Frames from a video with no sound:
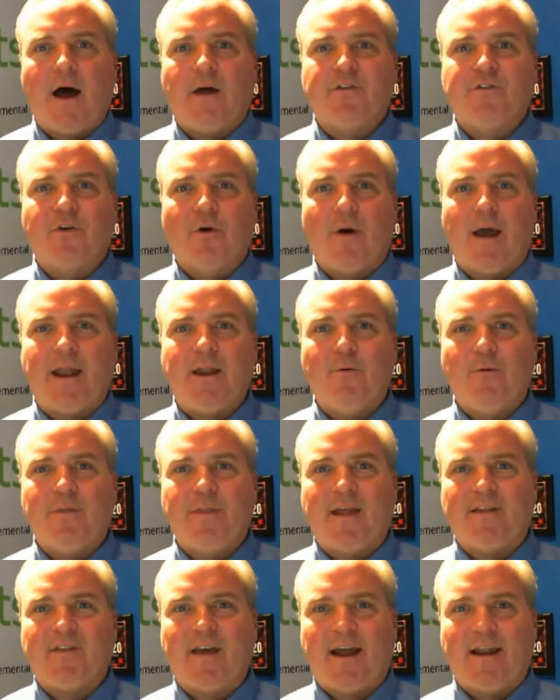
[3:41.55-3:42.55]
So anyone
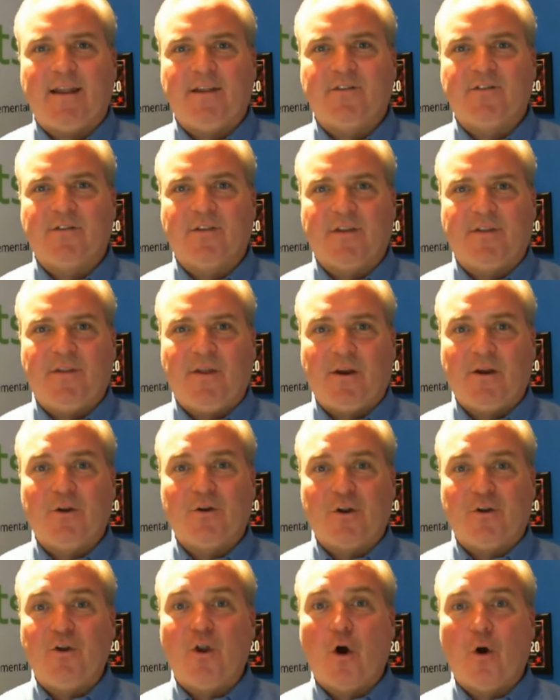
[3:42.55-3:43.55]
that's on insulin, they're
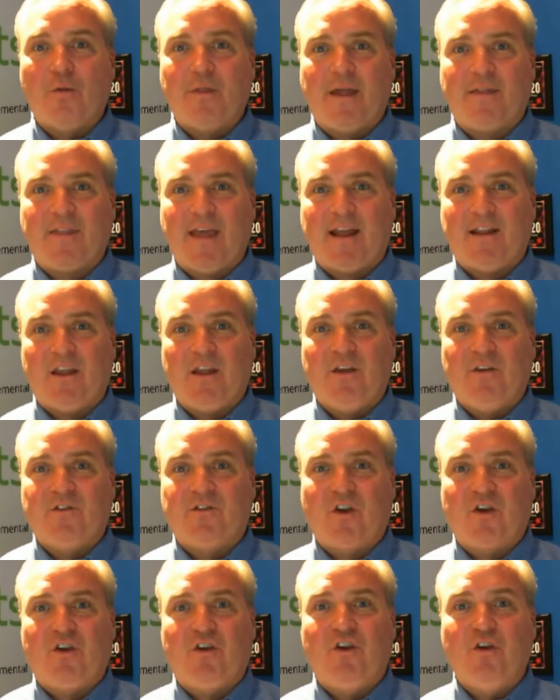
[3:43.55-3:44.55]
going to know that
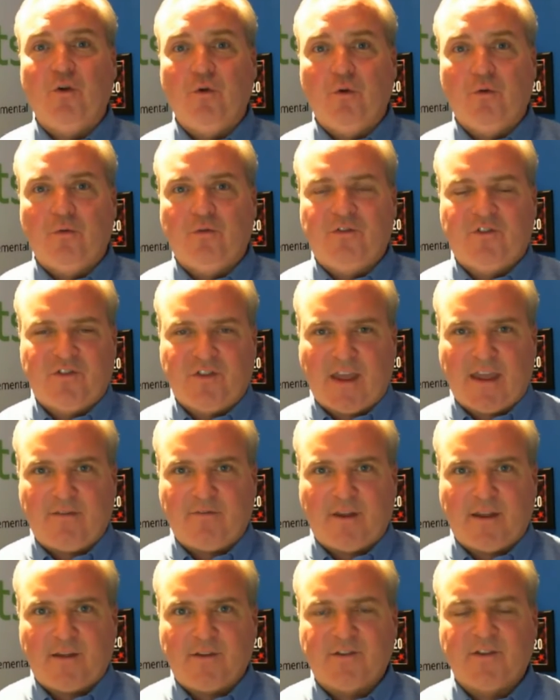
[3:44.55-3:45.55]
is a huge
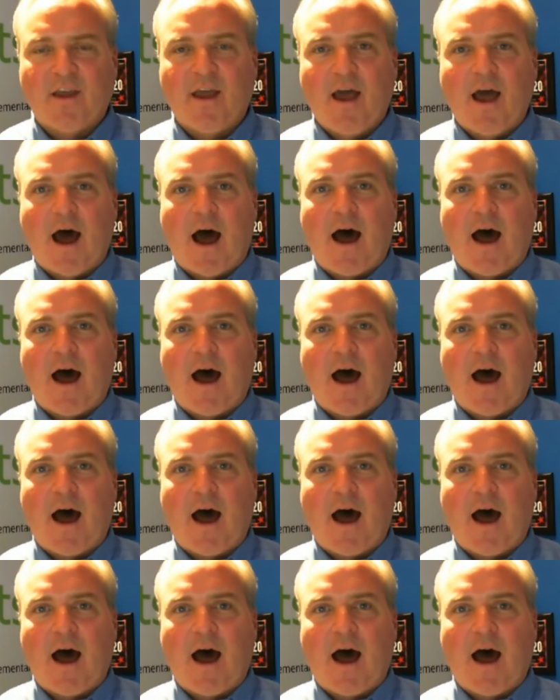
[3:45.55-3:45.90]
savings.